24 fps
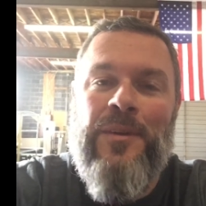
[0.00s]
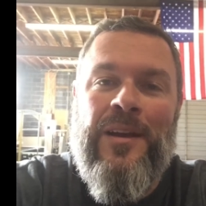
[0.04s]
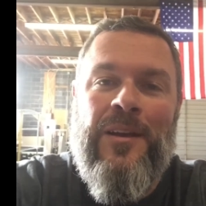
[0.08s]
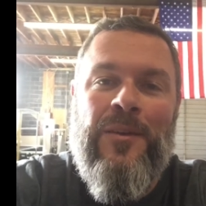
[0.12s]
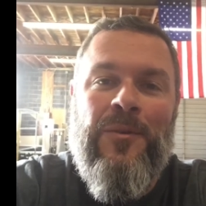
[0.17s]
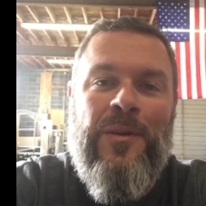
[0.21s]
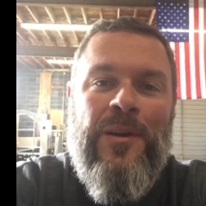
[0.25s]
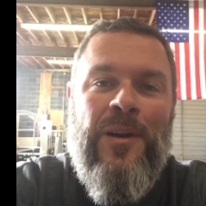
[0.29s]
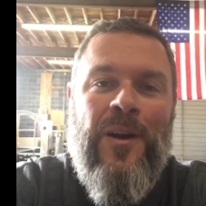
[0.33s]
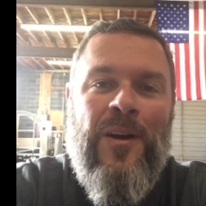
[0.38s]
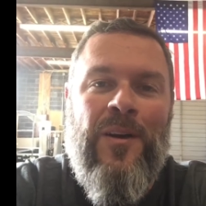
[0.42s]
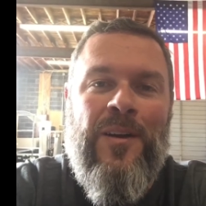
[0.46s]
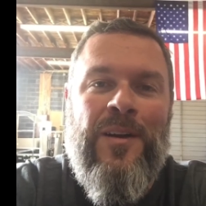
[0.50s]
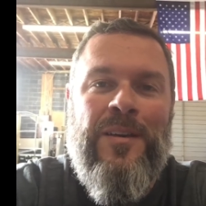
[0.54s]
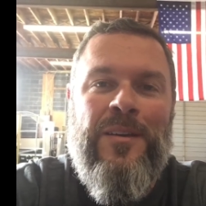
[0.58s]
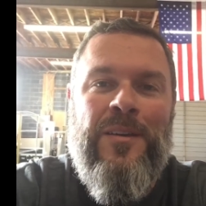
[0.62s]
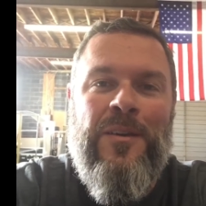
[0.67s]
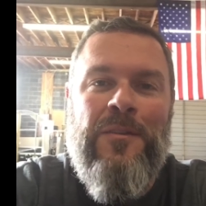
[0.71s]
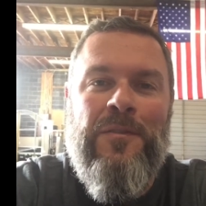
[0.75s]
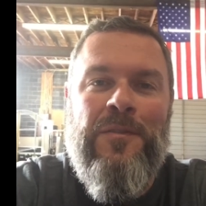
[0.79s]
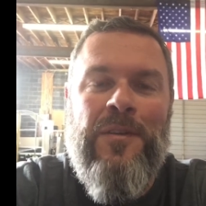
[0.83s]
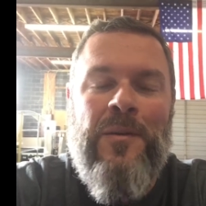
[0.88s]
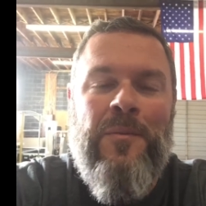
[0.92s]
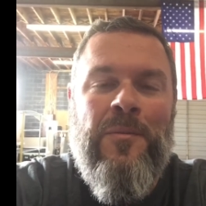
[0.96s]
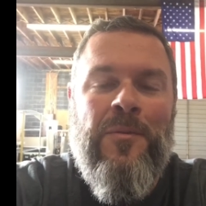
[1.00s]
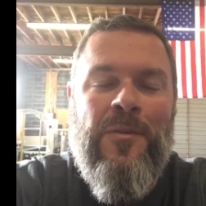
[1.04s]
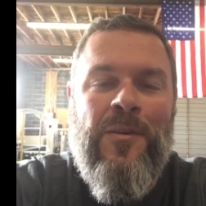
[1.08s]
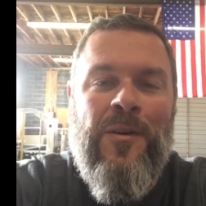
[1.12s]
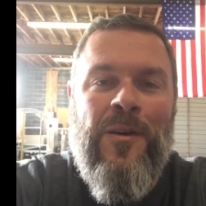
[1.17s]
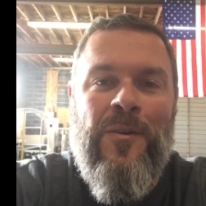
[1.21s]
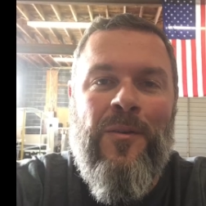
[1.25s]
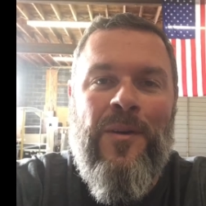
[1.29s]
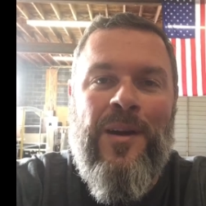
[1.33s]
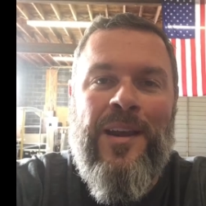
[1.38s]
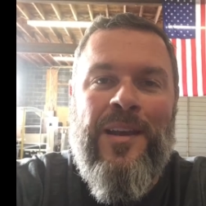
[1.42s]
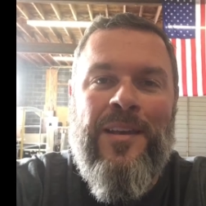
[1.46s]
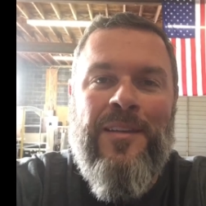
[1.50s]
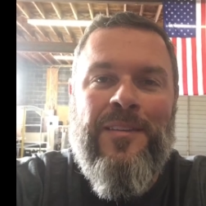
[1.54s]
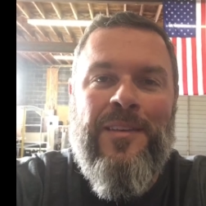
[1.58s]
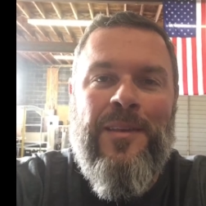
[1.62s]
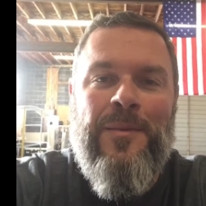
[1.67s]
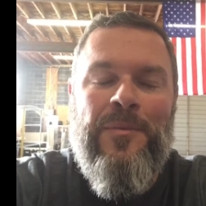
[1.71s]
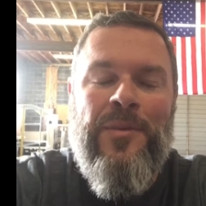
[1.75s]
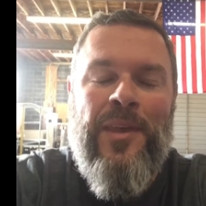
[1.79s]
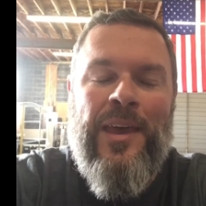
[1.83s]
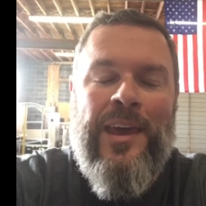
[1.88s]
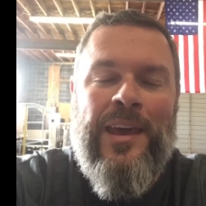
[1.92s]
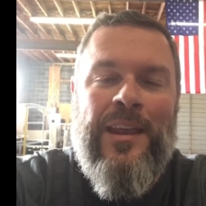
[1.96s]
here we are in november already it
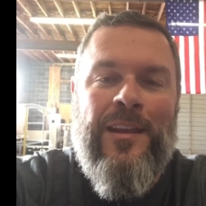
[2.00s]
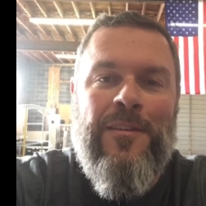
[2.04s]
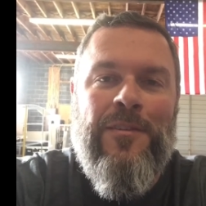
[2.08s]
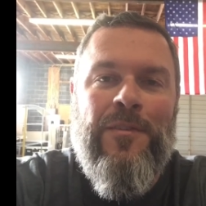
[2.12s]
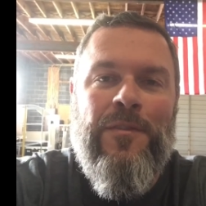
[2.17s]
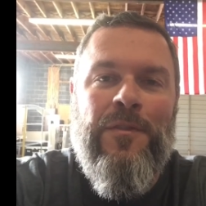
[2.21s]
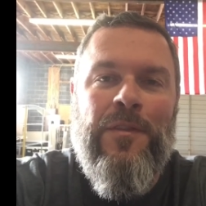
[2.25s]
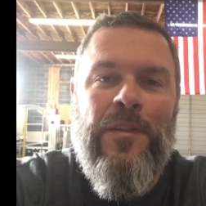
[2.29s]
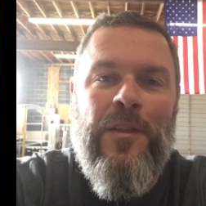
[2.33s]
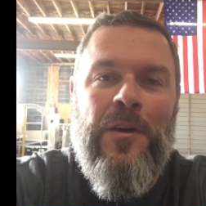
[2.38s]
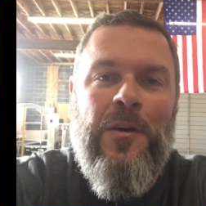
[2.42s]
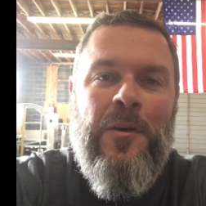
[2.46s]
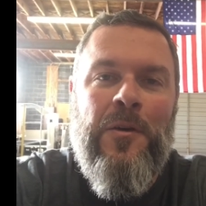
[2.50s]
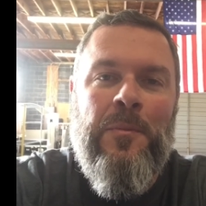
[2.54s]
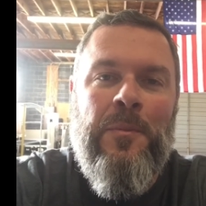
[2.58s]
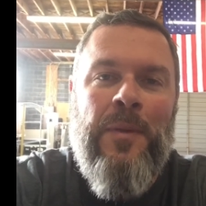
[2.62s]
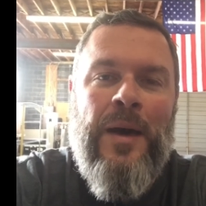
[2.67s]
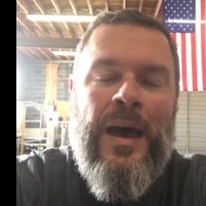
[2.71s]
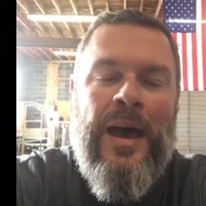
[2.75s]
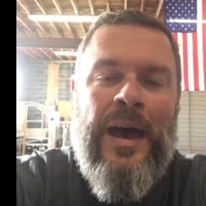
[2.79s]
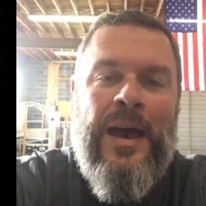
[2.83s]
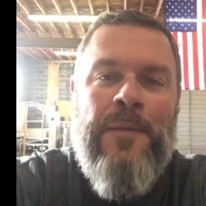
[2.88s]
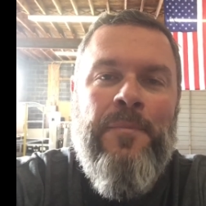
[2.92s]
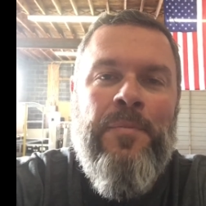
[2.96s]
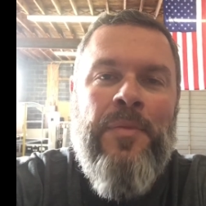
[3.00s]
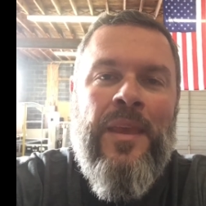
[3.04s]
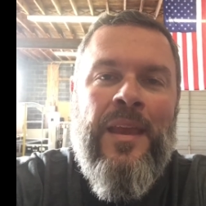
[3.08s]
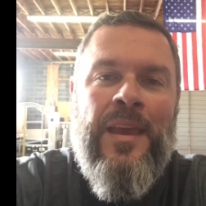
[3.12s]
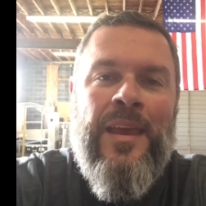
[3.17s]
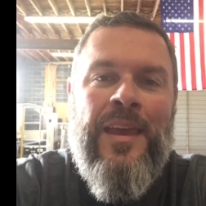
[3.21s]
seems like it has flown by